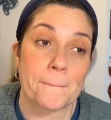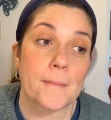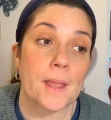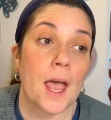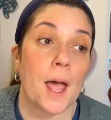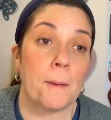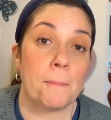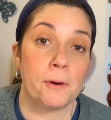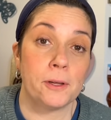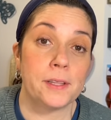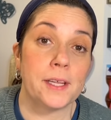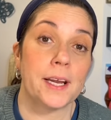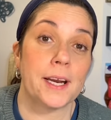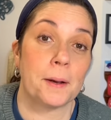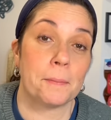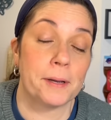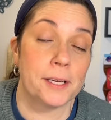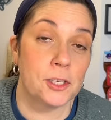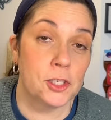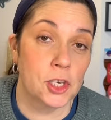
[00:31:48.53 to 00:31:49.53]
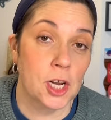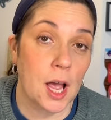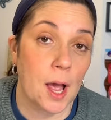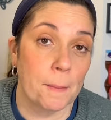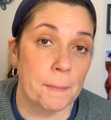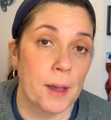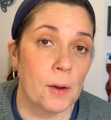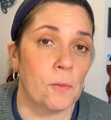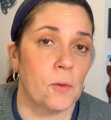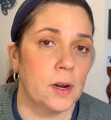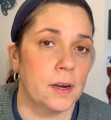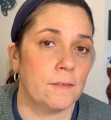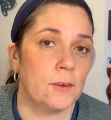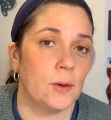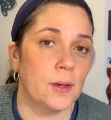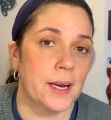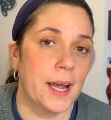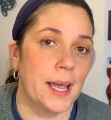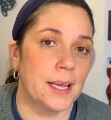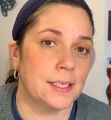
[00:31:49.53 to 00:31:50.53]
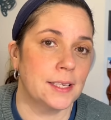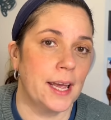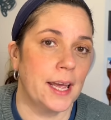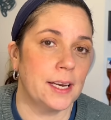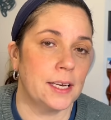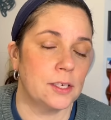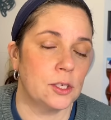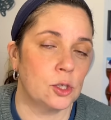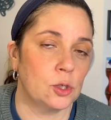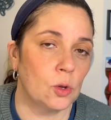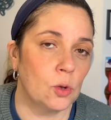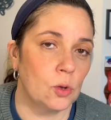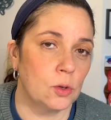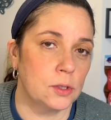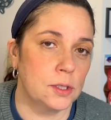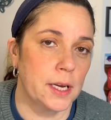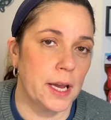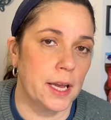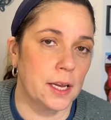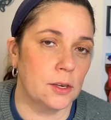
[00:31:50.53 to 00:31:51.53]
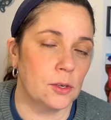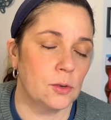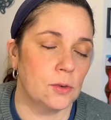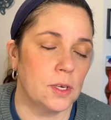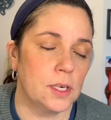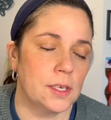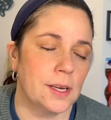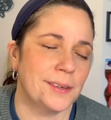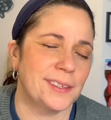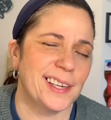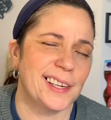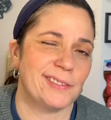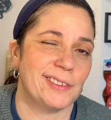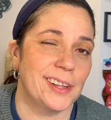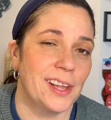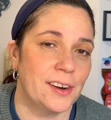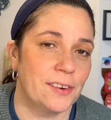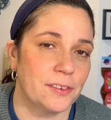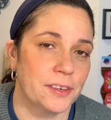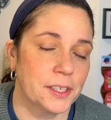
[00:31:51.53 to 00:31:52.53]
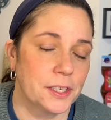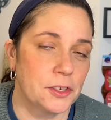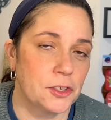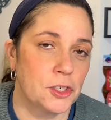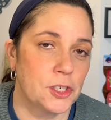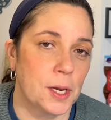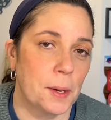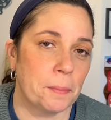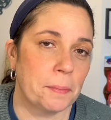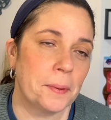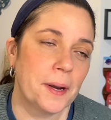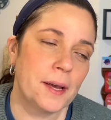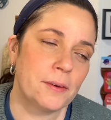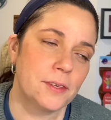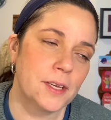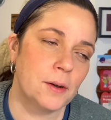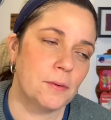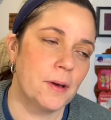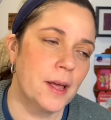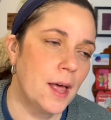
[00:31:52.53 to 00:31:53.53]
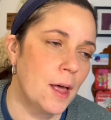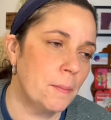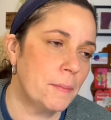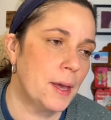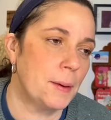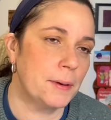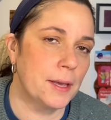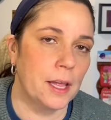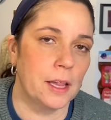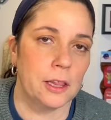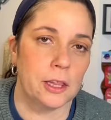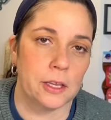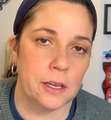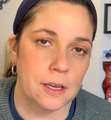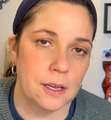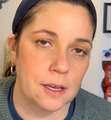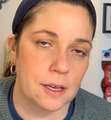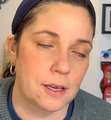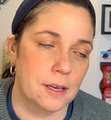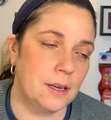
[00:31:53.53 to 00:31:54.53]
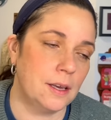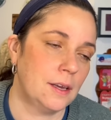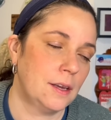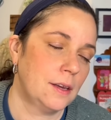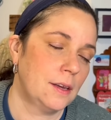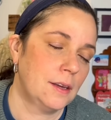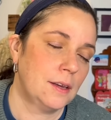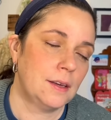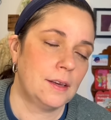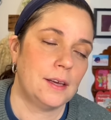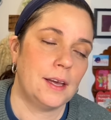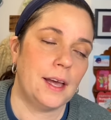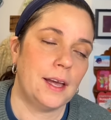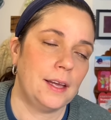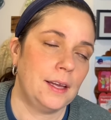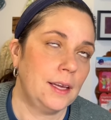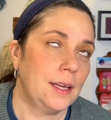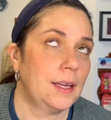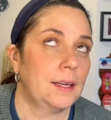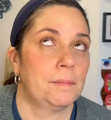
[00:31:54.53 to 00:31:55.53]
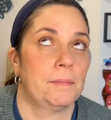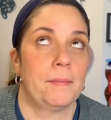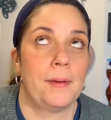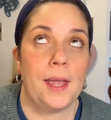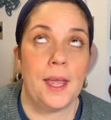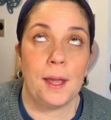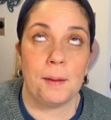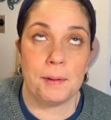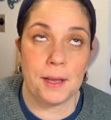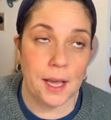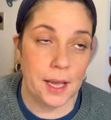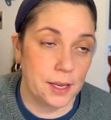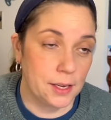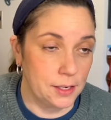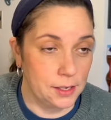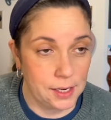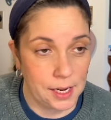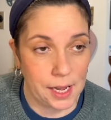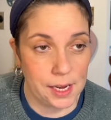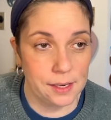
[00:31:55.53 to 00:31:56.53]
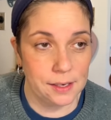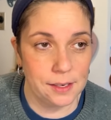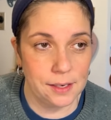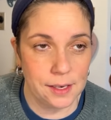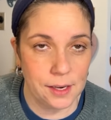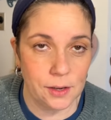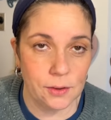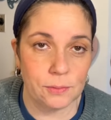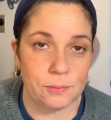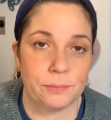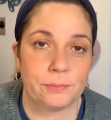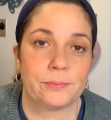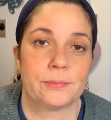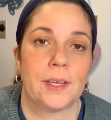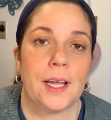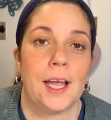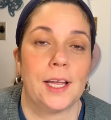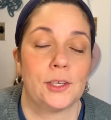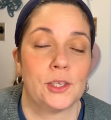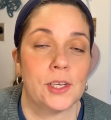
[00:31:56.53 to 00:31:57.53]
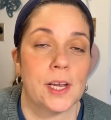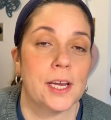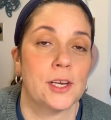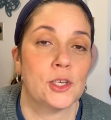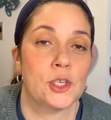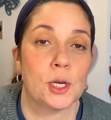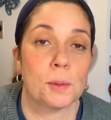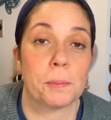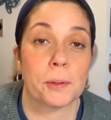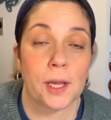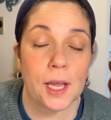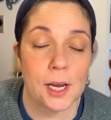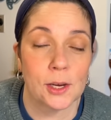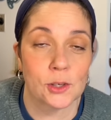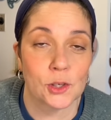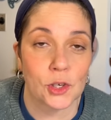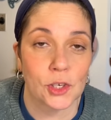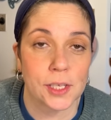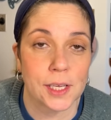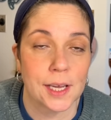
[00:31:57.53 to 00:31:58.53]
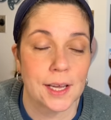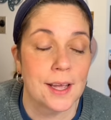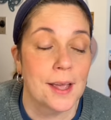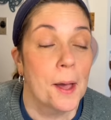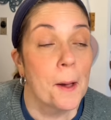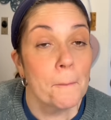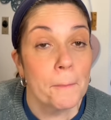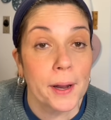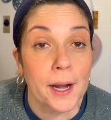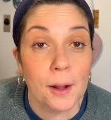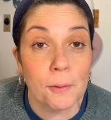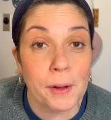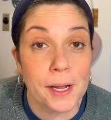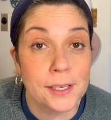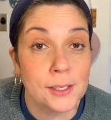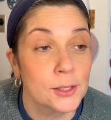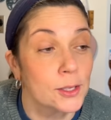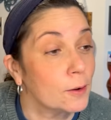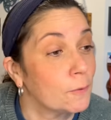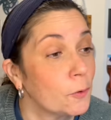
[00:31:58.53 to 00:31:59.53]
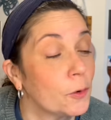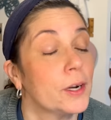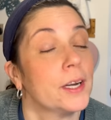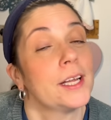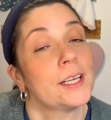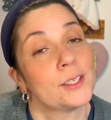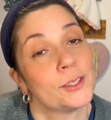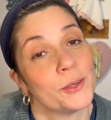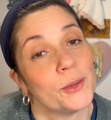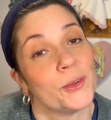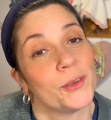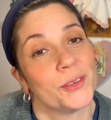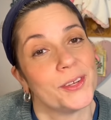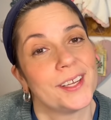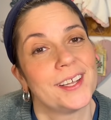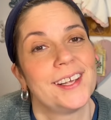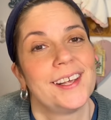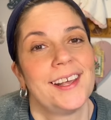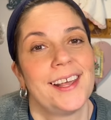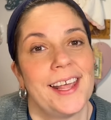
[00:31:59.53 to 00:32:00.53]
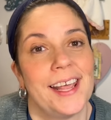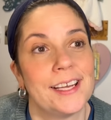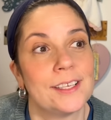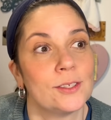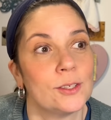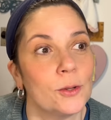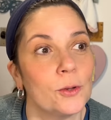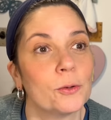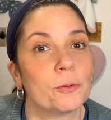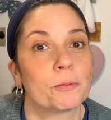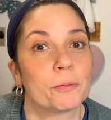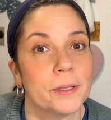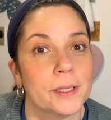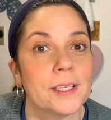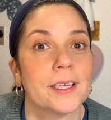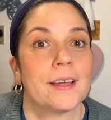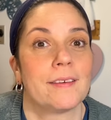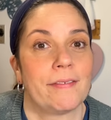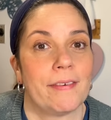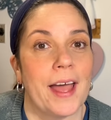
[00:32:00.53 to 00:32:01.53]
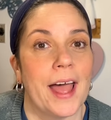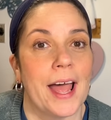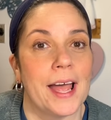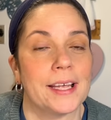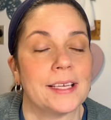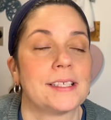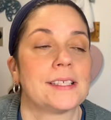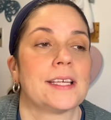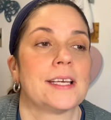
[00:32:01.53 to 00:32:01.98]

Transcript: I put that at my shop and one of you had asked, had it sold yet? Because you're in, I was like, well, I don't really ship, but I was like, well, maybe I'll look. Maybe I could get, you know, I'll sh- I ship occasionally, but I went to look for it. It sold. It sold really fast.